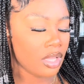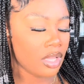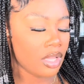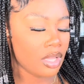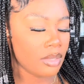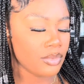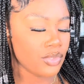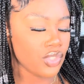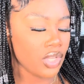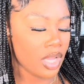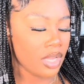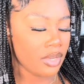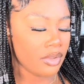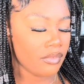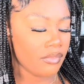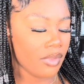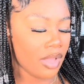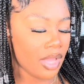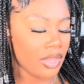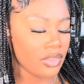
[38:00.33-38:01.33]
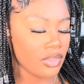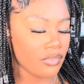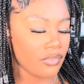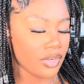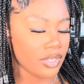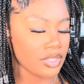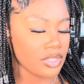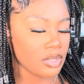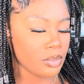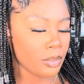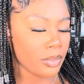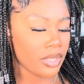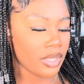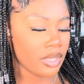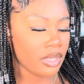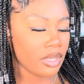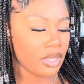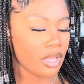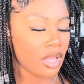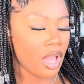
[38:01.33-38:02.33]
I'm trying to find the first
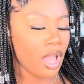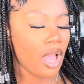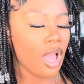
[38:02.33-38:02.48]
one.